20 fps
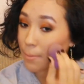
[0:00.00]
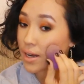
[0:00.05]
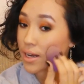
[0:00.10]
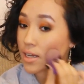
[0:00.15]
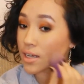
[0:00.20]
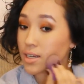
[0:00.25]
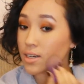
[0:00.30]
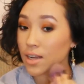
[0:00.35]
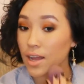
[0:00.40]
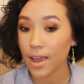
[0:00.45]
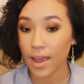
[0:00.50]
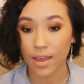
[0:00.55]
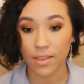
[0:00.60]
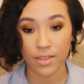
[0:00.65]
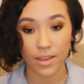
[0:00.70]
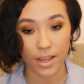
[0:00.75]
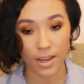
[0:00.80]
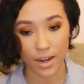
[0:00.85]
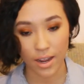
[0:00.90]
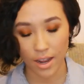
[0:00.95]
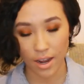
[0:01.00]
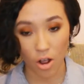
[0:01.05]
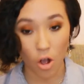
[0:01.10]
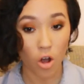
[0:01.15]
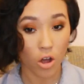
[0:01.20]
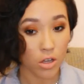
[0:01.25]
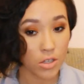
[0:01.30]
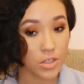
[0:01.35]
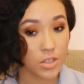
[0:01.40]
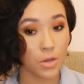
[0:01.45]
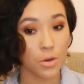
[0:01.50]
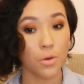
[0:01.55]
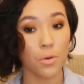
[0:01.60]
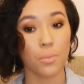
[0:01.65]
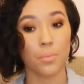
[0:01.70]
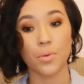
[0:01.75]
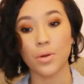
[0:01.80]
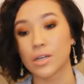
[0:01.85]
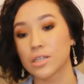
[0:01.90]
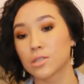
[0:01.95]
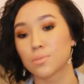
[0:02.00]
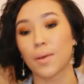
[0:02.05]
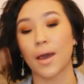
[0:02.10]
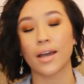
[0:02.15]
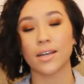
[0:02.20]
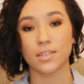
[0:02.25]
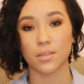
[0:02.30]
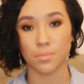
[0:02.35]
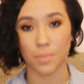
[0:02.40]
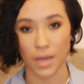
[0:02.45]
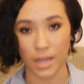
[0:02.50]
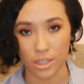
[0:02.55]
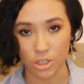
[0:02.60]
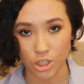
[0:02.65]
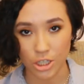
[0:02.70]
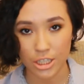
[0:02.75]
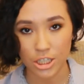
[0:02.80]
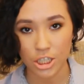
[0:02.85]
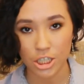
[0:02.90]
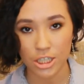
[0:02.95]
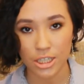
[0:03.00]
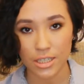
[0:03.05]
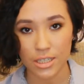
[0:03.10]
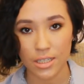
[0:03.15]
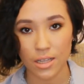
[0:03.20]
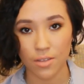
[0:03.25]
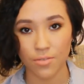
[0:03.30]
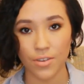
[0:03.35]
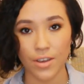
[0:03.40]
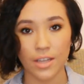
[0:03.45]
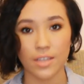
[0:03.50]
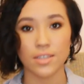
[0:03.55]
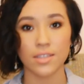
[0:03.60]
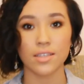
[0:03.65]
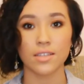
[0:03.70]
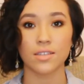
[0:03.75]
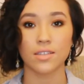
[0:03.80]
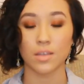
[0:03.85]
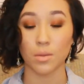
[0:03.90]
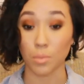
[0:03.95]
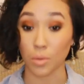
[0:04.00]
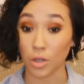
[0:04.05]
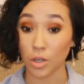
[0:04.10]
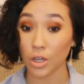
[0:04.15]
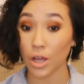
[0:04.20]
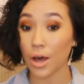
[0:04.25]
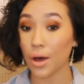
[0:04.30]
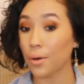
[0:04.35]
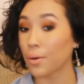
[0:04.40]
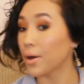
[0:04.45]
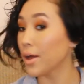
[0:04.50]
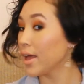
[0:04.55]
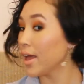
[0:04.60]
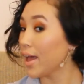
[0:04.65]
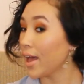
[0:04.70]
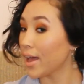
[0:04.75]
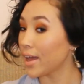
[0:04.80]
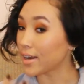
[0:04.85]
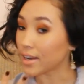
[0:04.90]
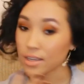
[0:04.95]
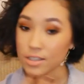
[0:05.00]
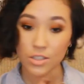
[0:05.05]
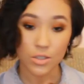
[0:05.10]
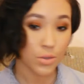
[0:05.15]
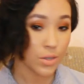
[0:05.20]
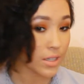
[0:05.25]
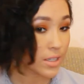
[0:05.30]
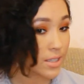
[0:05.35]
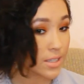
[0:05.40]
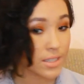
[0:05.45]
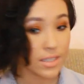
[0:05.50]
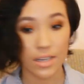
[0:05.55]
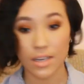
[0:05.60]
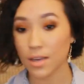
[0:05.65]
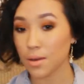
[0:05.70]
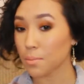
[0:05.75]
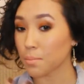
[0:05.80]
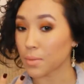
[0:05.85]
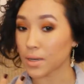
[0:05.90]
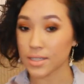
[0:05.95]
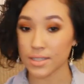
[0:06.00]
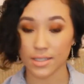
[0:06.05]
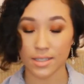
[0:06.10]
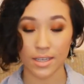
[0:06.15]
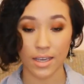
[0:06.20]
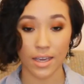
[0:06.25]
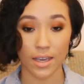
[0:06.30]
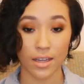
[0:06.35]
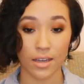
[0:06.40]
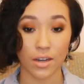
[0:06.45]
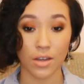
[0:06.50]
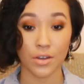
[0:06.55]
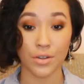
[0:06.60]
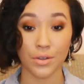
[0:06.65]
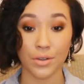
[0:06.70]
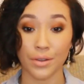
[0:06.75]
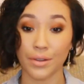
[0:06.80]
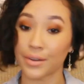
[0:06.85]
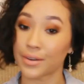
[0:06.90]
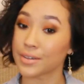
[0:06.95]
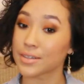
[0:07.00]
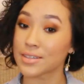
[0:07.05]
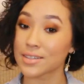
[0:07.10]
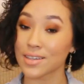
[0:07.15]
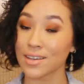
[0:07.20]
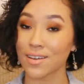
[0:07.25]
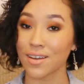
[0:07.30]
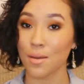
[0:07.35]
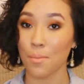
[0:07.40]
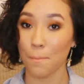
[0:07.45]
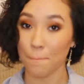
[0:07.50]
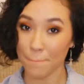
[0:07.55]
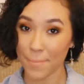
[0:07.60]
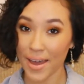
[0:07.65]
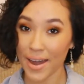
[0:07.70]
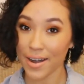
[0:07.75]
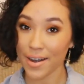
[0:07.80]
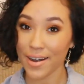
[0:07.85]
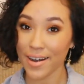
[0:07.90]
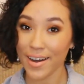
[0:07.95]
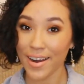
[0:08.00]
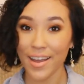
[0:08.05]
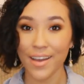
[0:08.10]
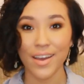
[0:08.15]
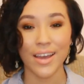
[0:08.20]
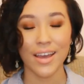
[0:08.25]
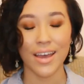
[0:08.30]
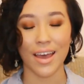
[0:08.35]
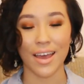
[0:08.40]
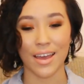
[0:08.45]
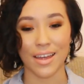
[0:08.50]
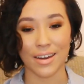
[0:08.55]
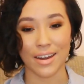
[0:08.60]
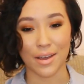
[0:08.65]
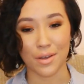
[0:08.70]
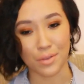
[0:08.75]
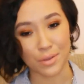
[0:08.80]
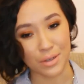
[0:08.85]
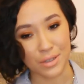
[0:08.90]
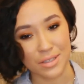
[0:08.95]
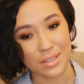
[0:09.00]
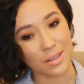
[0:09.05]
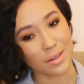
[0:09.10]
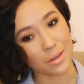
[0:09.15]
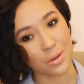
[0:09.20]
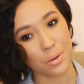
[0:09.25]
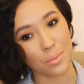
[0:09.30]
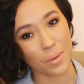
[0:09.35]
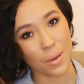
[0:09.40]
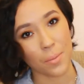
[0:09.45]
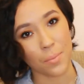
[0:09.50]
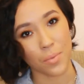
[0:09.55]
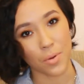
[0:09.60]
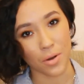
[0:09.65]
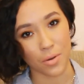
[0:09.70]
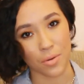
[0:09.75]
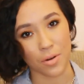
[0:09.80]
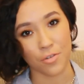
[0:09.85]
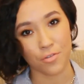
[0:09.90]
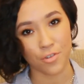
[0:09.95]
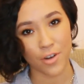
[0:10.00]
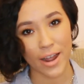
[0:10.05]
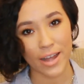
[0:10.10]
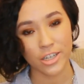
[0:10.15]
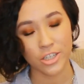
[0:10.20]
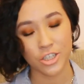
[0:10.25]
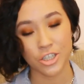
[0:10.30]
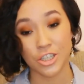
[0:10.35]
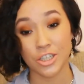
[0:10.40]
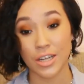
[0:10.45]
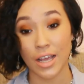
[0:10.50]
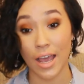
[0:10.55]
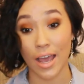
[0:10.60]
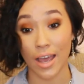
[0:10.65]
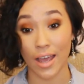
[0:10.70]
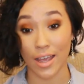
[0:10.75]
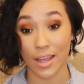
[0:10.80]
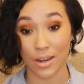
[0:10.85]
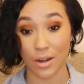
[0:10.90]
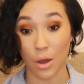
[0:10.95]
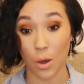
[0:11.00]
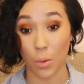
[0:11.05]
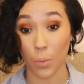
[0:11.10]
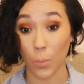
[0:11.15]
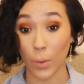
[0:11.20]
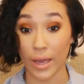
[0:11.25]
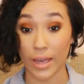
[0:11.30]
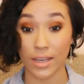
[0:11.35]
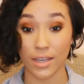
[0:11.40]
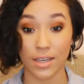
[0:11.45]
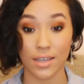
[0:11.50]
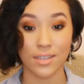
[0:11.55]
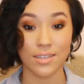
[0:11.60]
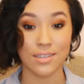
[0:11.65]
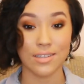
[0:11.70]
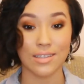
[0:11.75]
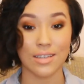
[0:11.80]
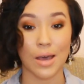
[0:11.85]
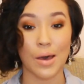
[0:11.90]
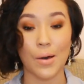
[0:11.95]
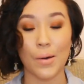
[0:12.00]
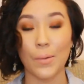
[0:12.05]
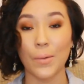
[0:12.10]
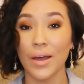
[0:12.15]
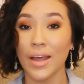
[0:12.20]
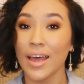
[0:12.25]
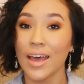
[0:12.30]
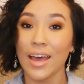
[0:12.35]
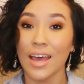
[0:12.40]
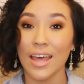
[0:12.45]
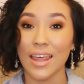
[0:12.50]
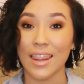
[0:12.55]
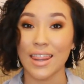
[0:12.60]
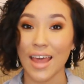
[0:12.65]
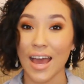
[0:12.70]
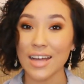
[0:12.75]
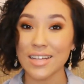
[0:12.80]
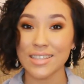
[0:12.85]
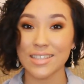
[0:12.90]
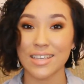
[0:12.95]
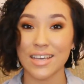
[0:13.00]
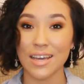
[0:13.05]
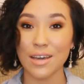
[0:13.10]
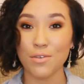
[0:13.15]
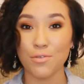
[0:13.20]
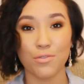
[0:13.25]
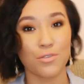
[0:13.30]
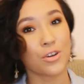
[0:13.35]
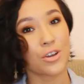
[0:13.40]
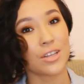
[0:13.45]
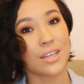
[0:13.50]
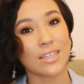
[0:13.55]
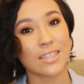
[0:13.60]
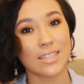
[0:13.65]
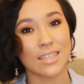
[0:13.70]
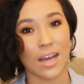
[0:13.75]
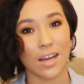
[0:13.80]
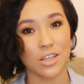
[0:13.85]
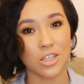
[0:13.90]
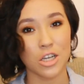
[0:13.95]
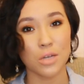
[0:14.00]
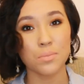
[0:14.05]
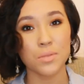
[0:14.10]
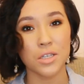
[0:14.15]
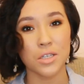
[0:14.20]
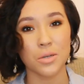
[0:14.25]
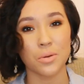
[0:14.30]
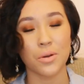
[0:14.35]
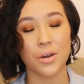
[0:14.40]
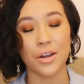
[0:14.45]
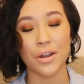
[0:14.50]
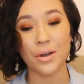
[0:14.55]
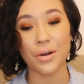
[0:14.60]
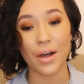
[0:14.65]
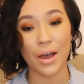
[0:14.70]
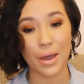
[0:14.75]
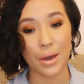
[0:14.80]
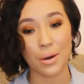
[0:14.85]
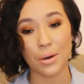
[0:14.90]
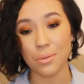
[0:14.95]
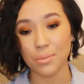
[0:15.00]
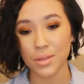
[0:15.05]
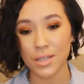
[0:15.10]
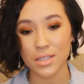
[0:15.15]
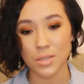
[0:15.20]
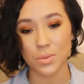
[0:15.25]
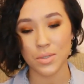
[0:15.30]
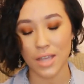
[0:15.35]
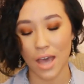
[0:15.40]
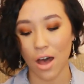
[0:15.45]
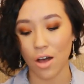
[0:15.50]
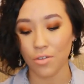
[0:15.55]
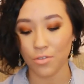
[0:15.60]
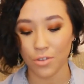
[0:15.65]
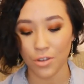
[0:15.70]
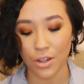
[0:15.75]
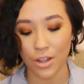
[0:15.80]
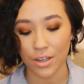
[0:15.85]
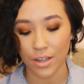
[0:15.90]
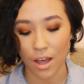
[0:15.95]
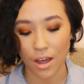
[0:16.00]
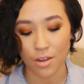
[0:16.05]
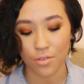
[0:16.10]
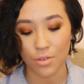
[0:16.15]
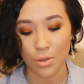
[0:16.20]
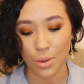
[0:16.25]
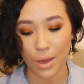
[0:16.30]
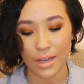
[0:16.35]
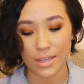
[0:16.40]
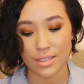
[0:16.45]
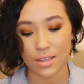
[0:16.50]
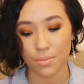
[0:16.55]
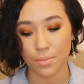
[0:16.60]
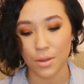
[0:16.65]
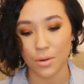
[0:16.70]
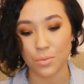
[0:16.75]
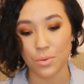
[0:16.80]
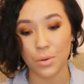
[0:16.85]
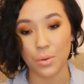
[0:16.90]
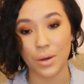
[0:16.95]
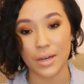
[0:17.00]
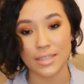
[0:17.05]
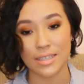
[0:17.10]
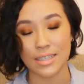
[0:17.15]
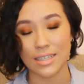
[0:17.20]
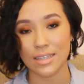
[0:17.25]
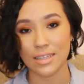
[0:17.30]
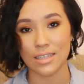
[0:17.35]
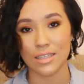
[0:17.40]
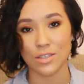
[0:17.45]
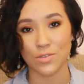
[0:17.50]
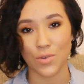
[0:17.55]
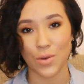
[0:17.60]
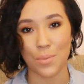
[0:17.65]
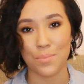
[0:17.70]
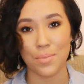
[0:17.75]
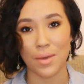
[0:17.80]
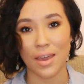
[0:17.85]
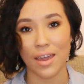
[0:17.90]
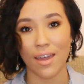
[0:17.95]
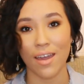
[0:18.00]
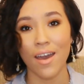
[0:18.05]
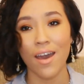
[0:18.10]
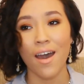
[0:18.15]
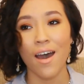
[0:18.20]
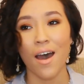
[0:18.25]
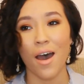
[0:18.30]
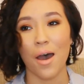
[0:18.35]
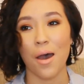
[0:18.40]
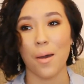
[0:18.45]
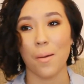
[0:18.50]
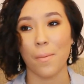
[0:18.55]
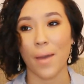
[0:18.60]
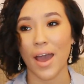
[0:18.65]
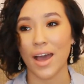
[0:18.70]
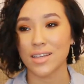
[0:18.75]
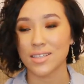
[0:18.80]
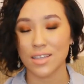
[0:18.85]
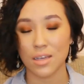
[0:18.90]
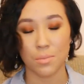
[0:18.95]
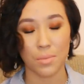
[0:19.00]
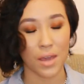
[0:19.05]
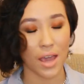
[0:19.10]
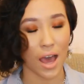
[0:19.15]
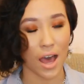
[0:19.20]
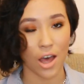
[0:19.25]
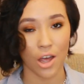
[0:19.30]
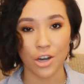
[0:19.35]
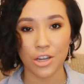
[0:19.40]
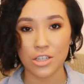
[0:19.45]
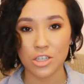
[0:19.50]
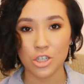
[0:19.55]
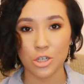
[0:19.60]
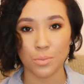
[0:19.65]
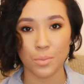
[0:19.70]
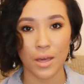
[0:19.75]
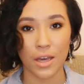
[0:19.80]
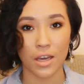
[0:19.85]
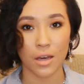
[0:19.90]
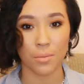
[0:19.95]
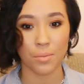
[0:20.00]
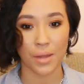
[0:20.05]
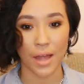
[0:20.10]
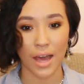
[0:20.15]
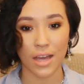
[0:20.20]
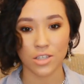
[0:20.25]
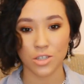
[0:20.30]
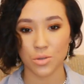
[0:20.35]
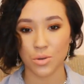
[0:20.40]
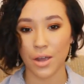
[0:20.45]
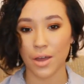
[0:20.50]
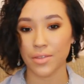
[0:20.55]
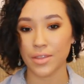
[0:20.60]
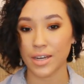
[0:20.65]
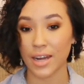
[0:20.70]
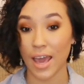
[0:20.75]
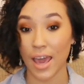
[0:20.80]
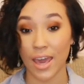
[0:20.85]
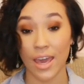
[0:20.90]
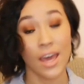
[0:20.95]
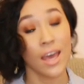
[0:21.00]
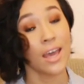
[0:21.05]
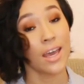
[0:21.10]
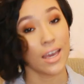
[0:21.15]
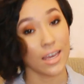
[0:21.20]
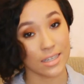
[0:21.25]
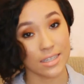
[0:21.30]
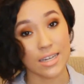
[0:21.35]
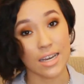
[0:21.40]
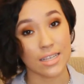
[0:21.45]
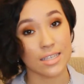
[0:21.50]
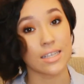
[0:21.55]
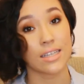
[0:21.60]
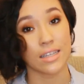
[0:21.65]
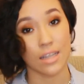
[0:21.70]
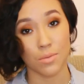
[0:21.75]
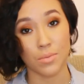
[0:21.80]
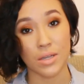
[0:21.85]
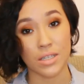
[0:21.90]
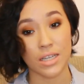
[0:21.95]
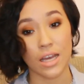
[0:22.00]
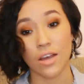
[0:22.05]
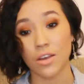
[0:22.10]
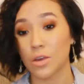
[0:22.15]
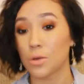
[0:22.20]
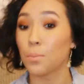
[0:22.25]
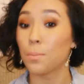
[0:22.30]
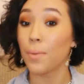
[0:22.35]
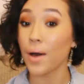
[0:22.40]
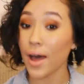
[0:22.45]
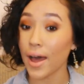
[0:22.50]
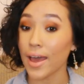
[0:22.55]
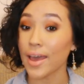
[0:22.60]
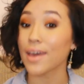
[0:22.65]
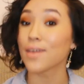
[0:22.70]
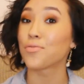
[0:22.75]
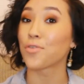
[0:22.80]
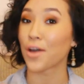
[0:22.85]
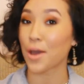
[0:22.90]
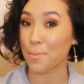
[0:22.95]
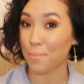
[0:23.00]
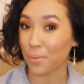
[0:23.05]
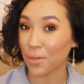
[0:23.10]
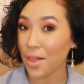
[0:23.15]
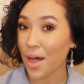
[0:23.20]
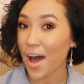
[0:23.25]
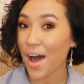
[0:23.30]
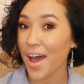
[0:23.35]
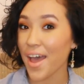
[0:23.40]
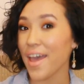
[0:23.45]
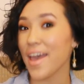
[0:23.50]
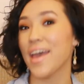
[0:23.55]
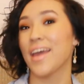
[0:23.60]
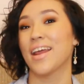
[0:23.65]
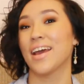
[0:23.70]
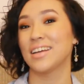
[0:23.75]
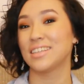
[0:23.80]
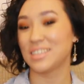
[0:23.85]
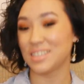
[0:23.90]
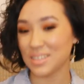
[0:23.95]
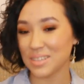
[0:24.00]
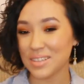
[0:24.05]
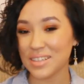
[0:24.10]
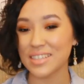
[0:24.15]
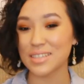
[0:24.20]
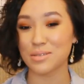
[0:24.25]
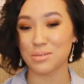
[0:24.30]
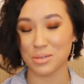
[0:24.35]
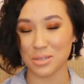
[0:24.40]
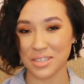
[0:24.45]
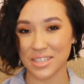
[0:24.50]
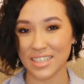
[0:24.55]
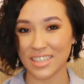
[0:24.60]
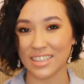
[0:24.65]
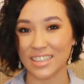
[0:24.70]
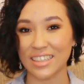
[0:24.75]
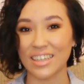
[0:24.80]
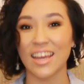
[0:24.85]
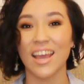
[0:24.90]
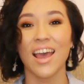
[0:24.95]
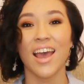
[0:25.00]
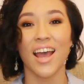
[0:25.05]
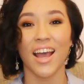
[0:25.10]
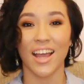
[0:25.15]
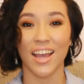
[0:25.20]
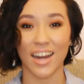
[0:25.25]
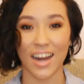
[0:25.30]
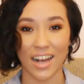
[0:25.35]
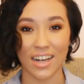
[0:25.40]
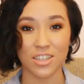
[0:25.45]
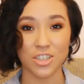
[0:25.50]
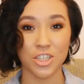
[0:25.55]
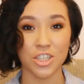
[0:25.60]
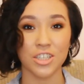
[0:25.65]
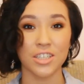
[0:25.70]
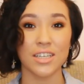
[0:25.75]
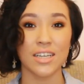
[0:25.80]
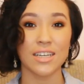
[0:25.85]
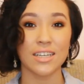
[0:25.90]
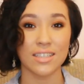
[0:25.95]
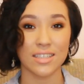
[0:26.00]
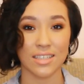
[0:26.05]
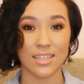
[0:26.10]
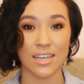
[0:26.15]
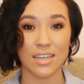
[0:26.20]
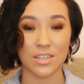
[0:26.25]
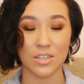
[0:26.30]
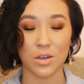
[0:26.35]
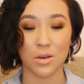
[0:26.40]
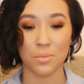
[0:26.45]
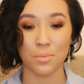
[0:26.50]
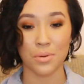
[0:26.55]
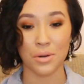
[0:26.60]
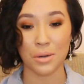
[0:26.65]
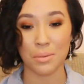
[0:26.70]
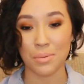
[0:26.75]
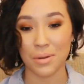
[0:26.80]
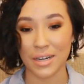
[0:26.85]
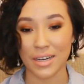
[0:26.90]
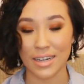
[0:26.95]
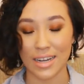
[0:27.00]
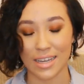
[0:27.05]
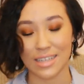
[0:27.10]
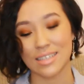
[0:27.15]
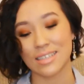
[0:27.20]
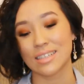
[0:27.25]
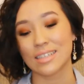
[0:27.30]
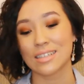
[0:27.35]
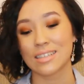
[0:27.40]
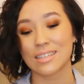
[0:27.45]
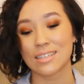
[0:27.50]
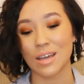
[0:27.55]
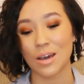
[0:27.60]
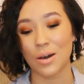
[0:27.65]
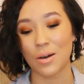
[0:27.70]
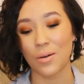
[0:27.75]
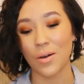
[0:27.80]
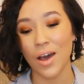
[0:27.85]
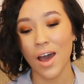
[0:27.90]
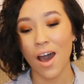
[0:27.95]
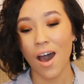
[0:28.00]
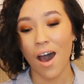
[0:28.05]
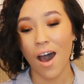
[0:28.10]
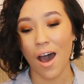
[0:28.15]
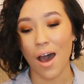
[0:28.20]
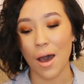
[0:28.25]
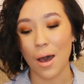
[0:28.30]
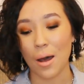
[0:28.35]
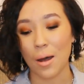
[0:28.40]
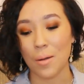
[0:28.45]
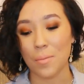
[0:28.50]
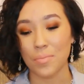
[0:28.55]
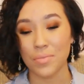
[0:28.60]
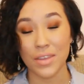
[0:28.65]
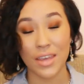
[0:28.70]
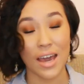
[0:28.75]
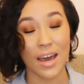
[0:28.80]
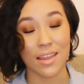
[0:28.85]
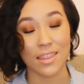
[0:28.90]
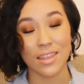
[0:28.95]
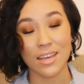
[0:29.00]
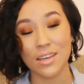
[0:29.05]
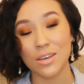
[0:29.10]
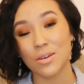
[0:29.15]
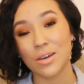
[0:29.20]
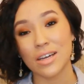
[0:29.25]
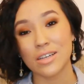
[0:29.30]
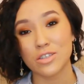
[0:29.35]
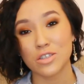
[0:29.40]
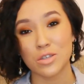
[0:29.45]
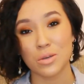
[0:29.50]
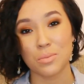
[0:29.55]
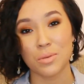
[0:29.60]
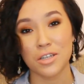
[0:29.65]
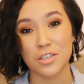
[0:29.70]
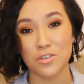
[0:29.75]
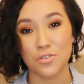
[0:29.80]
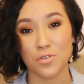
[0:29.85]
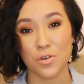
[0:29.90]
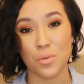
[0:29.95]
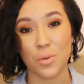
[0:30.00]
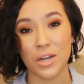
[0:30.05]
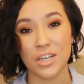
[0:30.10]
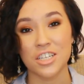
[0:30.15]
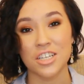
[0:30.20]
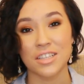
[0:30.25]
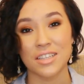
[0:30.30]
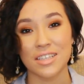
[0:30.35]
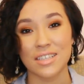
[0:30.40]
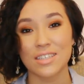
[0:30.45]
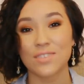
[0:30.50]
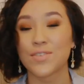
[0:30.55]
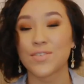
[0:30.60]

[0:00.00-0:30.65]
it in, and then it also brings back some hydration into the face, some glow, and as you can see, my skin looks better and it looks a little bit more refreshed and awake. So that's it for this touch-up tutorial. I hope this was helpful. A lot of you guys have been requesting this from me, asking me, how does your makeup last throughout the day? It doesn't, let me tell you, but if I blot and I do this routine, it actually stays on pretty nicely. So yeah, thank you guys so much for watching this